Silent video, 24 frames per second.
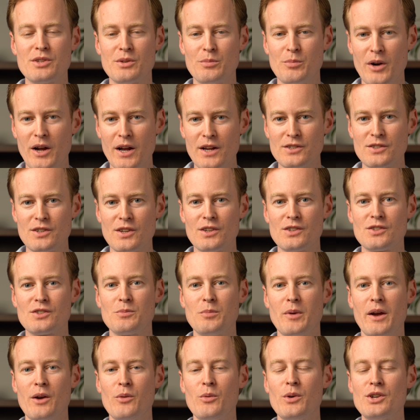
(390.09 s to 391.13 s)
the process
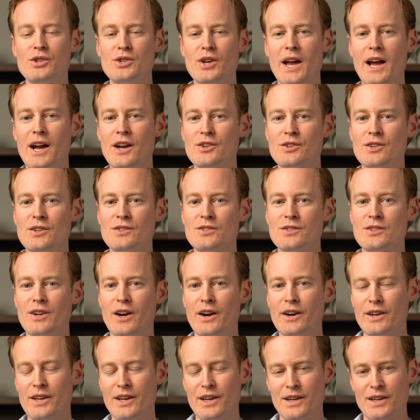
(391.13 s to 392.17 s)
by which actions
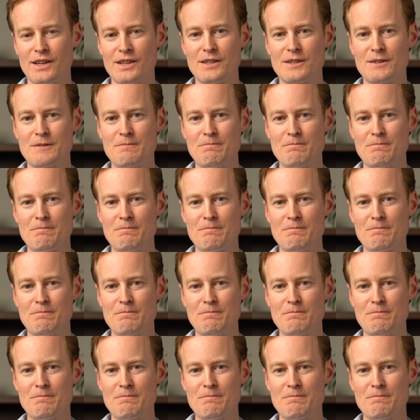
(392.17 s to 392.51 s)
are taken.